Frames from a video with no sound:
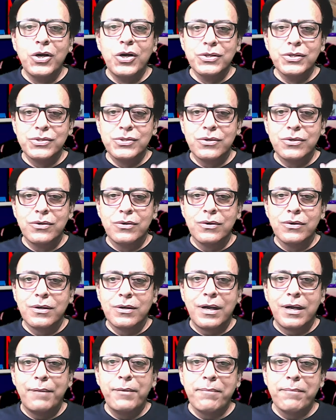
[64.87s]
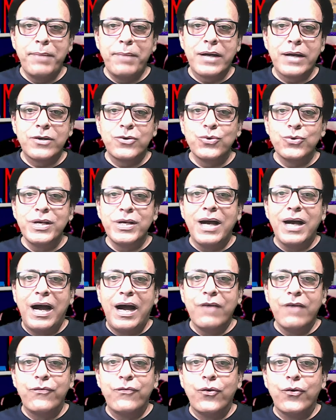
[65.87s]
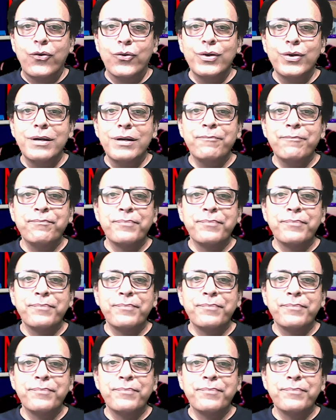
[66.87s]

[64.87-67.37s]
So coming back to the iPhone,